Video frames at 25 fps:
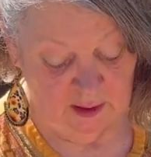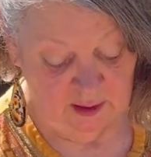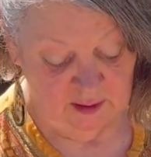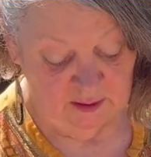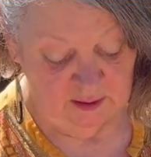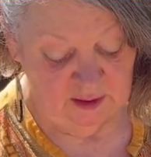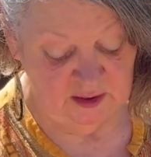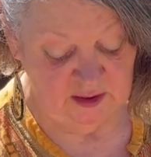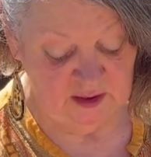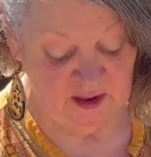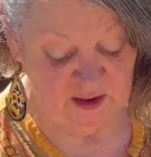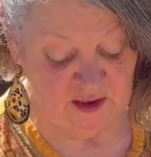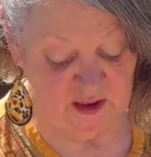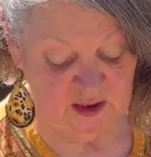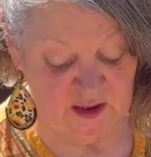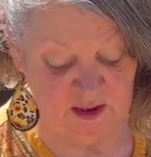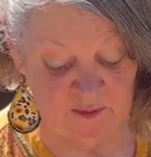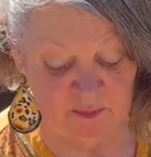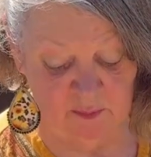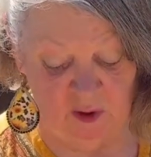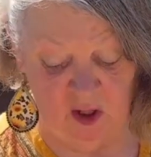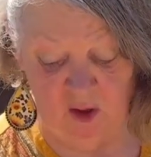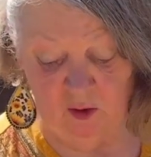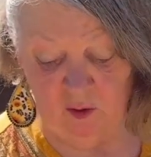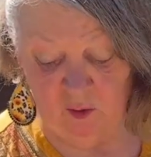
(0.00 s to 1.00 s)
This is a
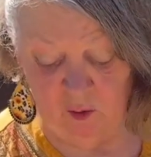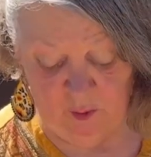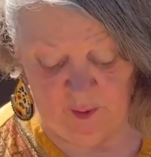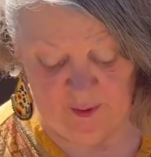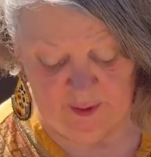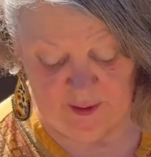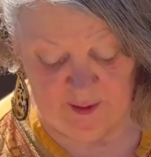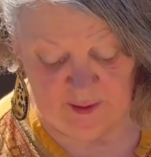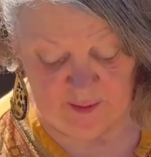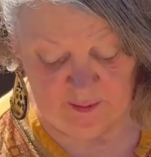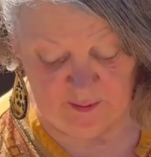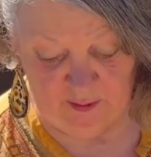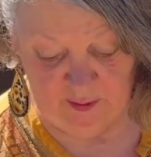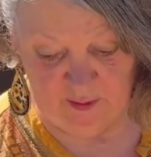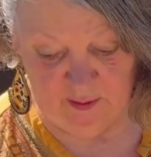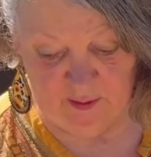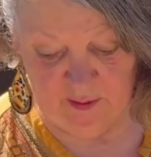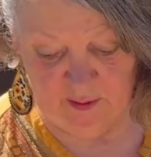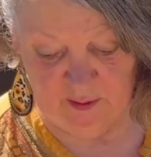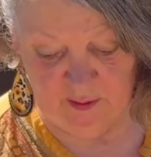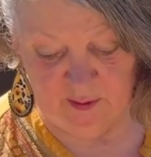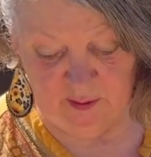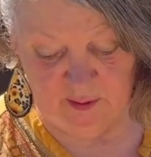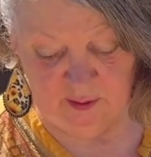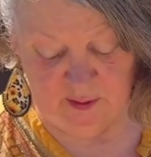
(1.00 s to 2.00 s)
small quilt.
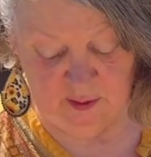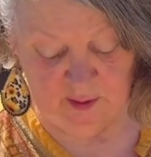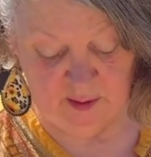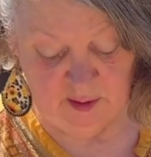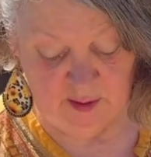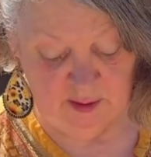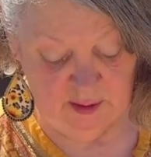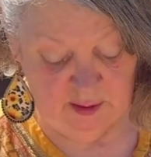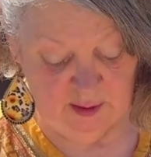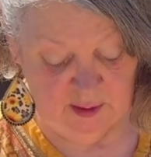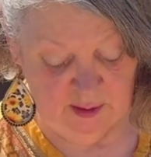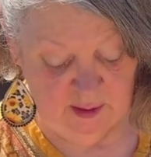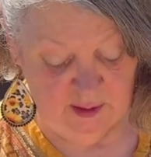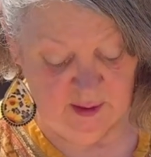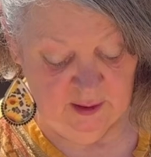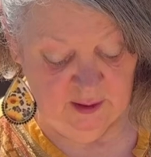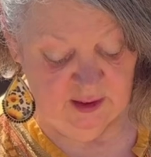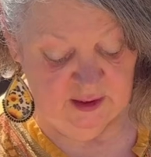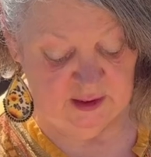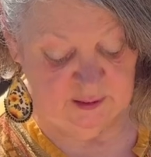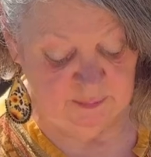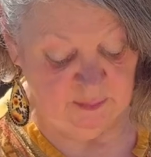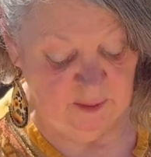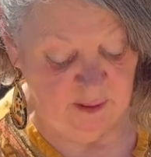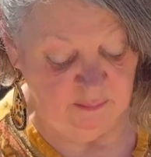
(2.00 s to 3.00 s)

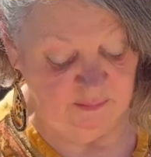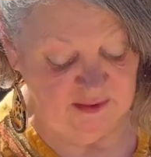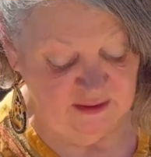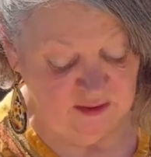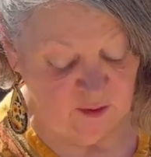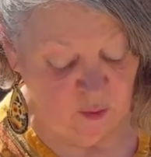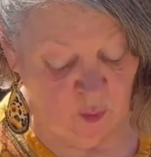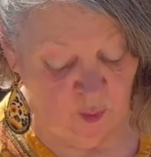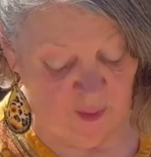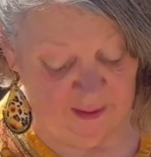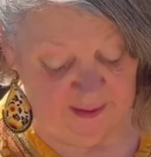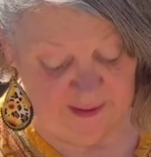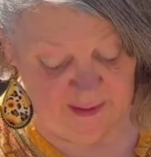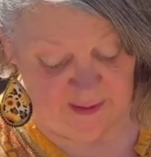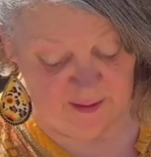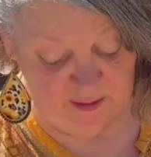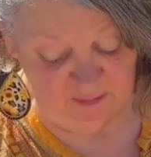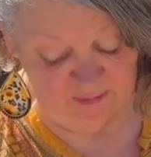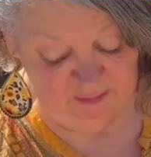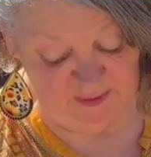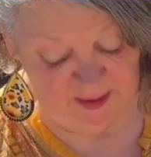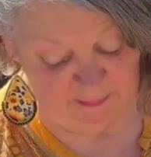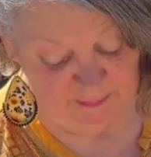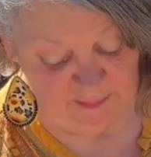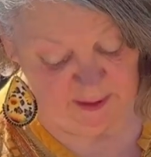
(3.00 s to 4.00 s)
It's probably a twin,
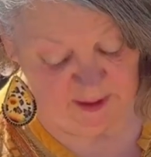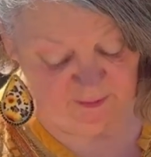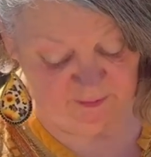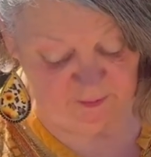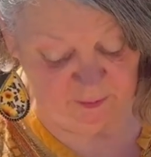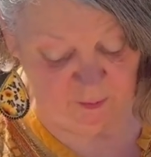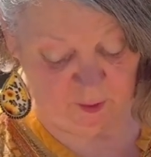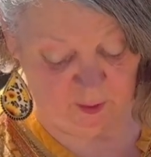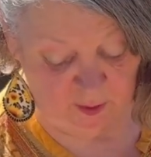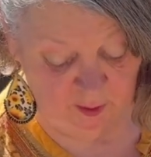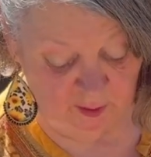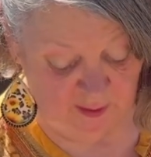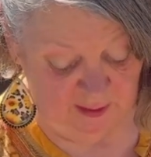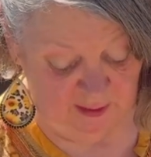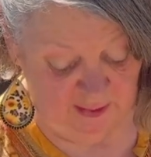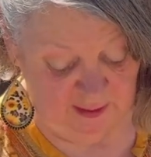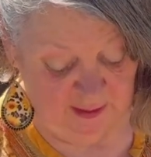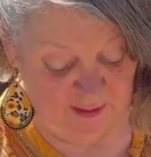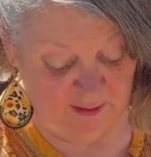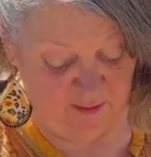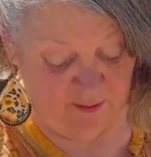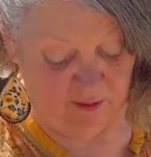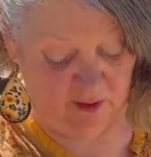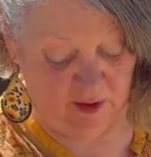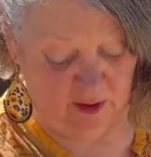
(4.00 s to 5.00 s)
might be a full, I
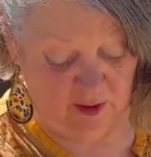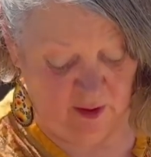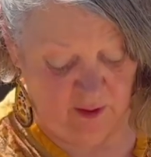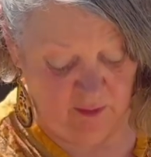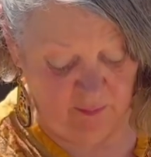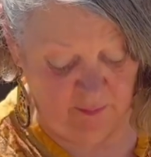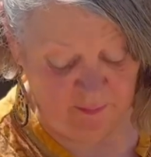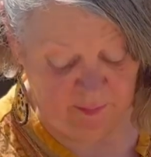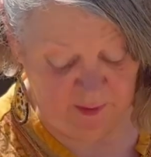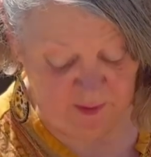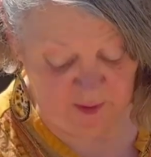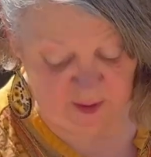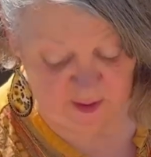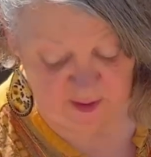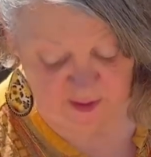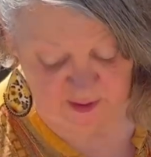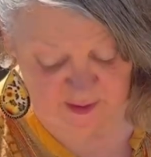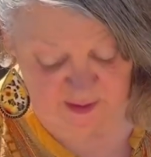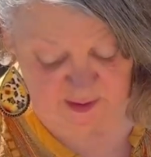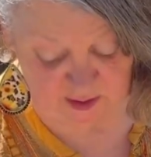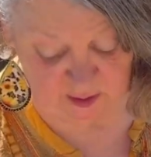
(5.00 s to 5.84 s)
don't know. Look at this